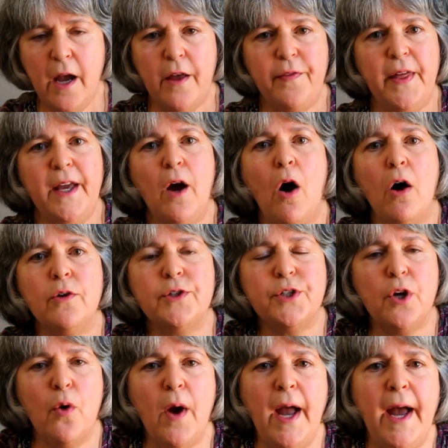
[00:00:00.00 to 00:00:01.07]
They
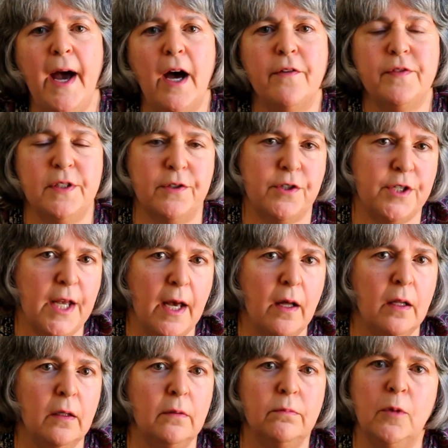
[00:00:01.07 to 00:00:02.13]
also have and
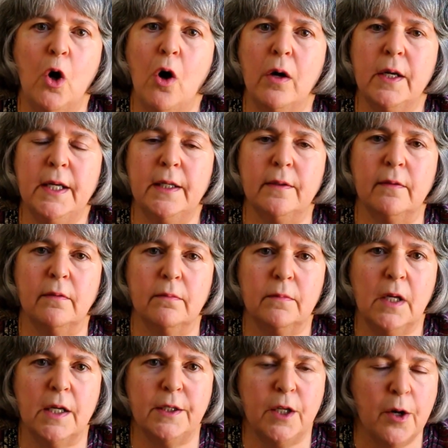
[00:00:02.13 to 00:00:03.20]
sell in
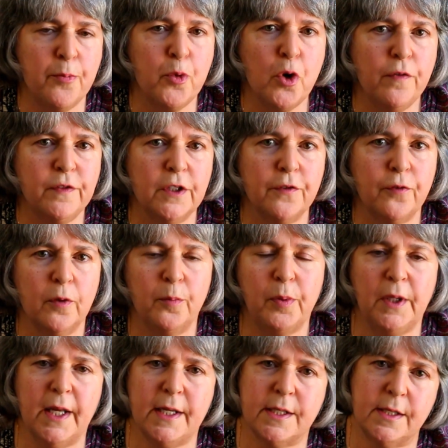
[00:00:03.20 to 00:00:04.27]
a number of different
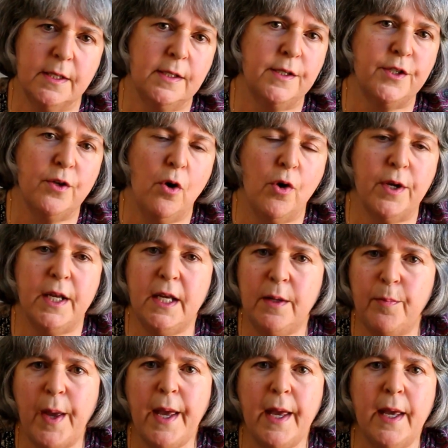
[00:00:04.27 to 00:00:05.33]
places, on
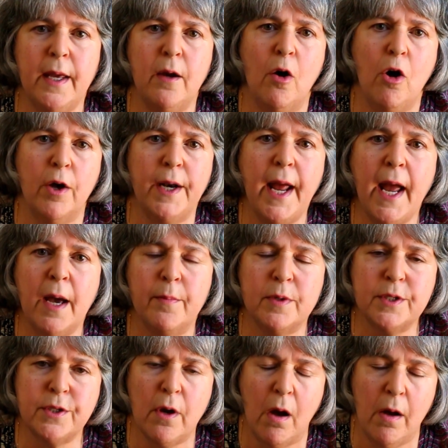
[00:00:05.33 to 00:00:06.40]
eBay, on
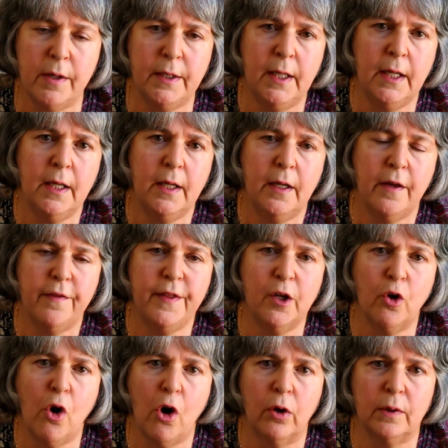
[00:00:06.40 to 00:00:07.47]
Amazon.
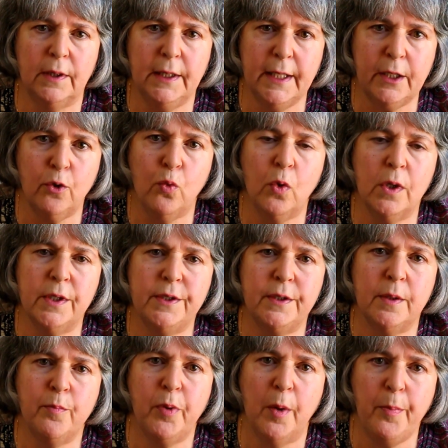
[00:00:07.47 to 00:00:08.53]
There are liquid
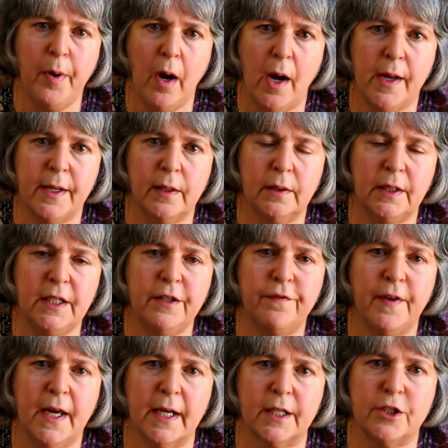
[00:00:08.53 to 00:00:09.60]
papaya leaf
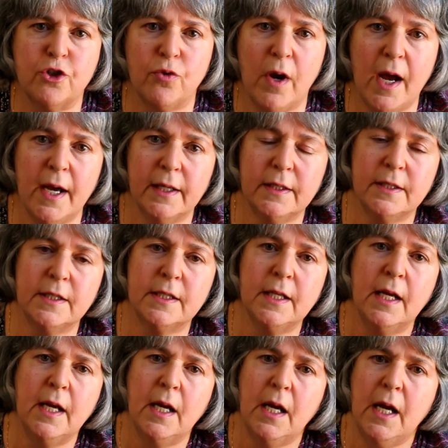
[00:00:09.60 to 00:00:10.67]
extracts.
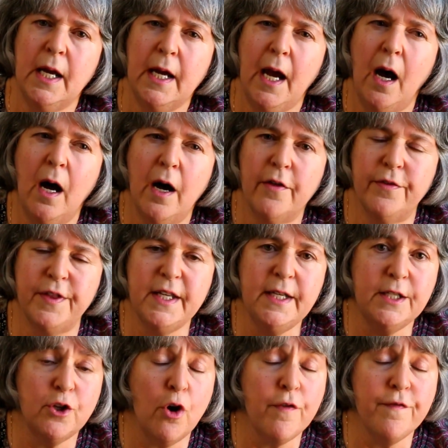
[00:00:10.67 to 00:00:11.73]

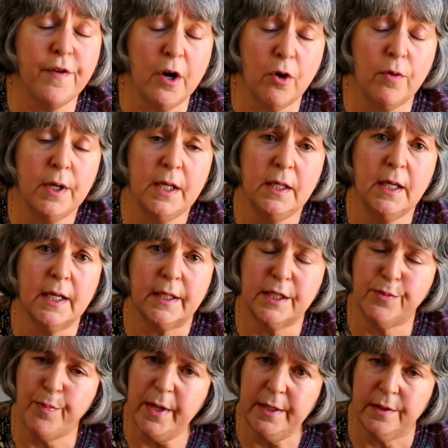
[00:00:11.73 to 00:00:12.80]
These are very
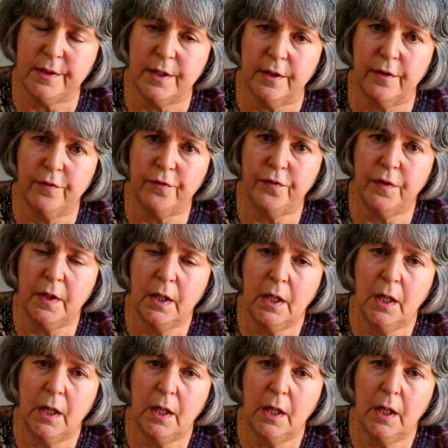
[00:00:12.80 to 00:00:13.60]
expensive.